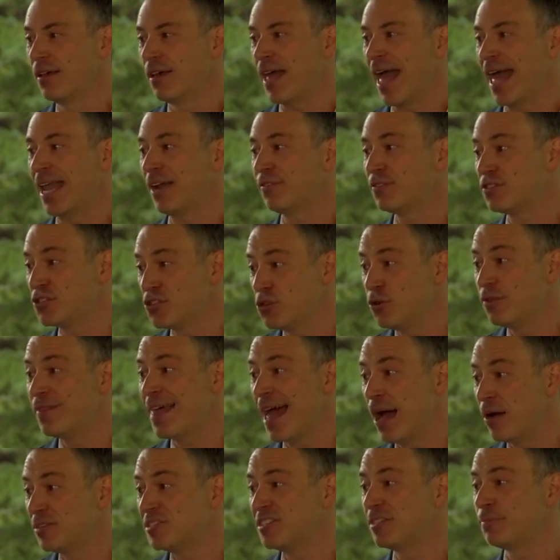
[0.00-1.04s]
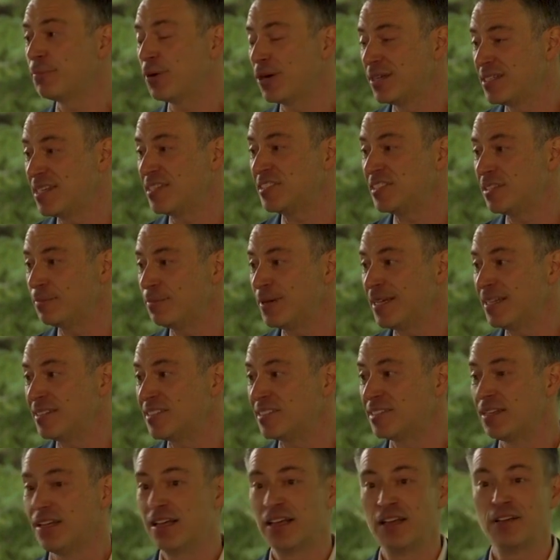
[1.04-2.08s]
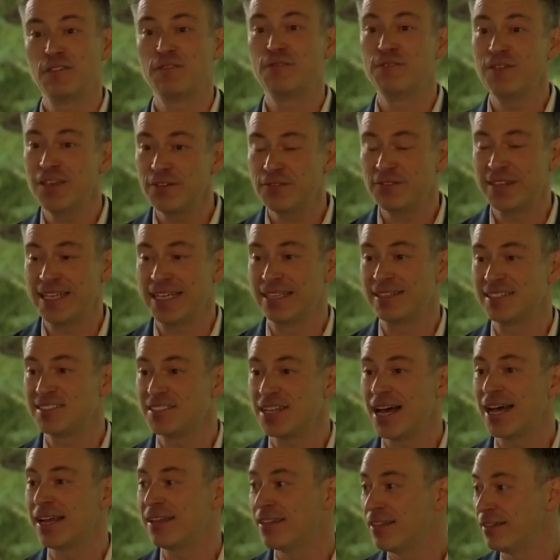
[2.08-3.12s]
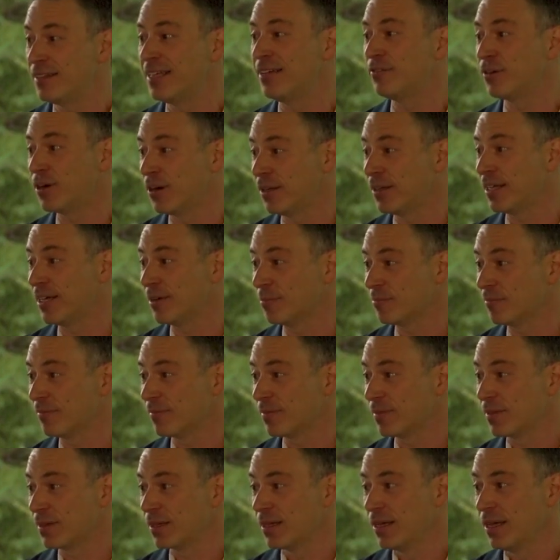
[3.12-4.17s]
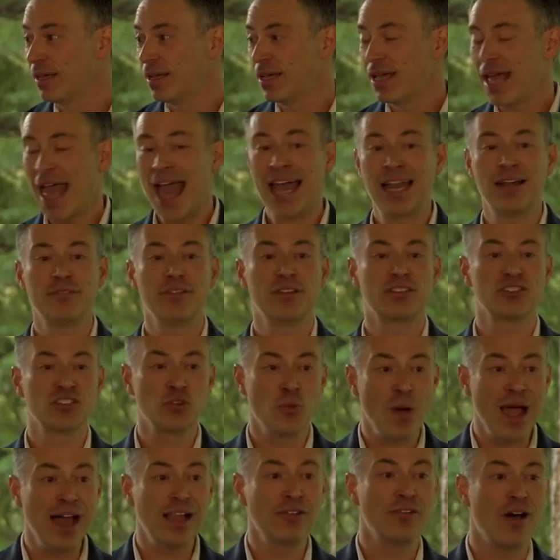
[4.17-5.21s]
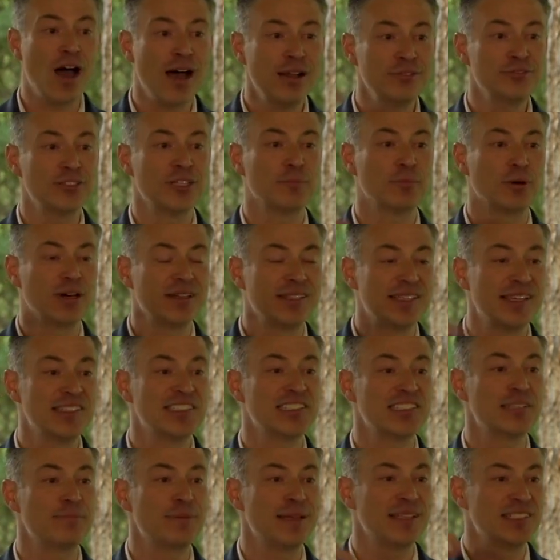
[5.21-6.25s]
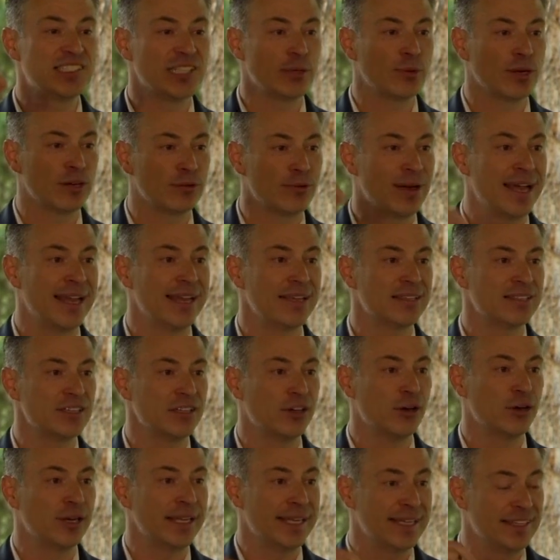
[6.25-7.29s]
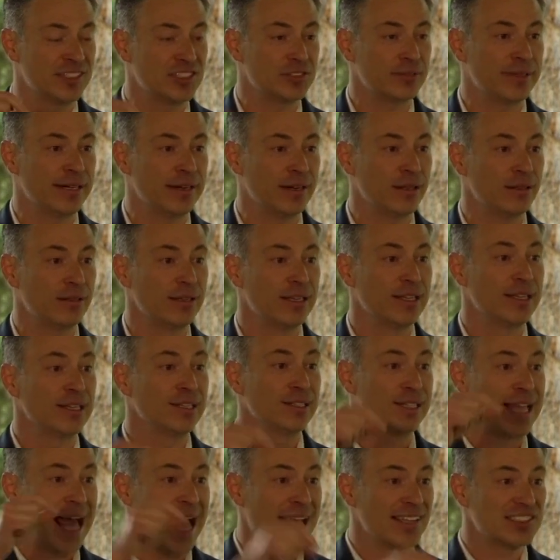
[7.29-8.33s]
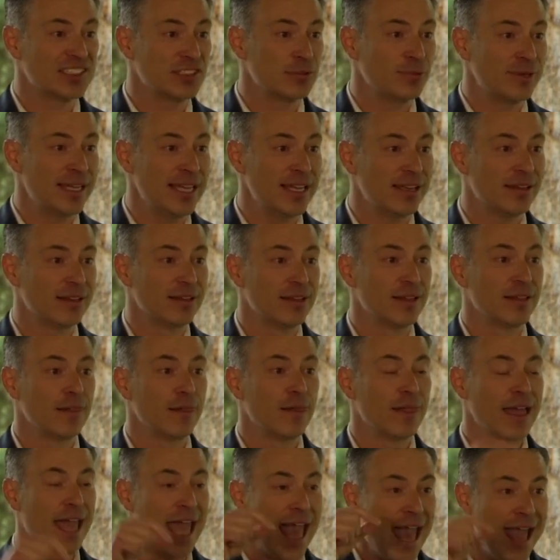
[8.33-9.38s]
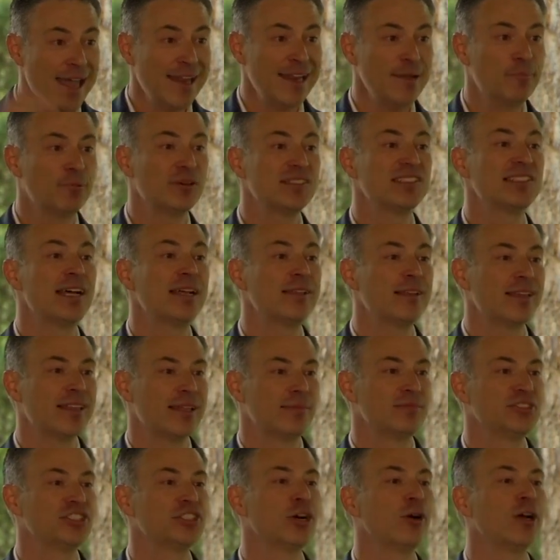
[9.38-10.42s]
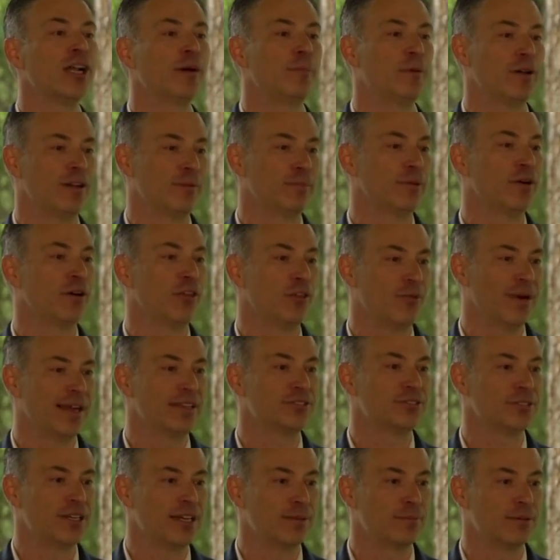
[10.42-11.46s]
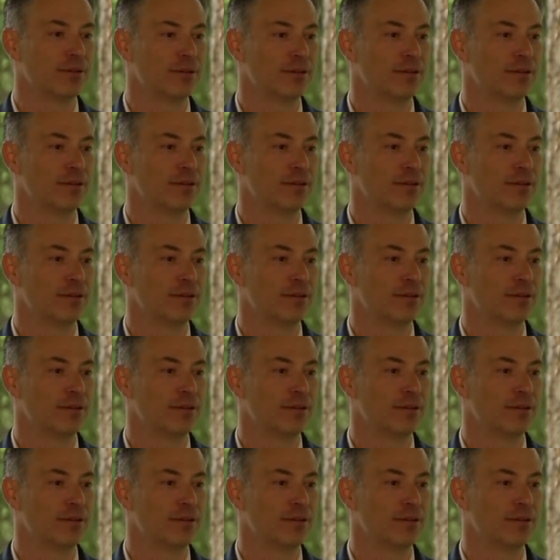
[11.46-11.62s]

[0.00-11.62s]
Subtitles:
And of 2,000 participants, 50 decided to leave early. And of the 1,200 participants that were ready to go to Israel last week, 80% of them showed up on a Birthright trip.